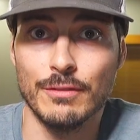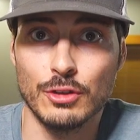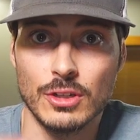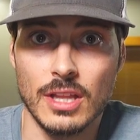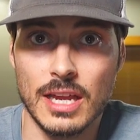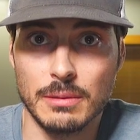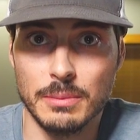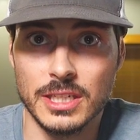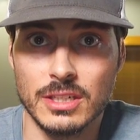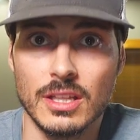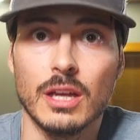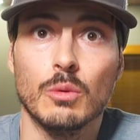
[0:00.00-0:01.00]
if you're like
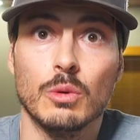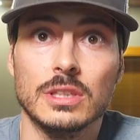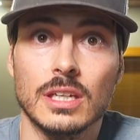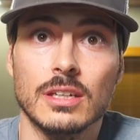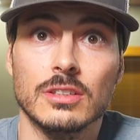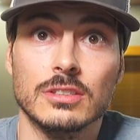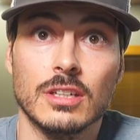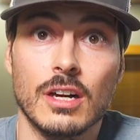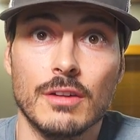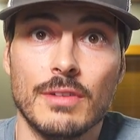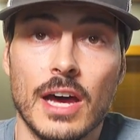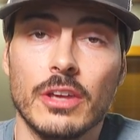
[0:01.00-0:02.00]
me, you're like, what the hell is an
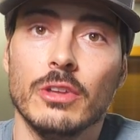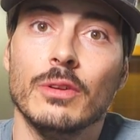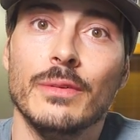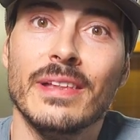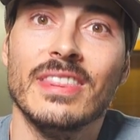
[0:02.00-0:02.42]
R value?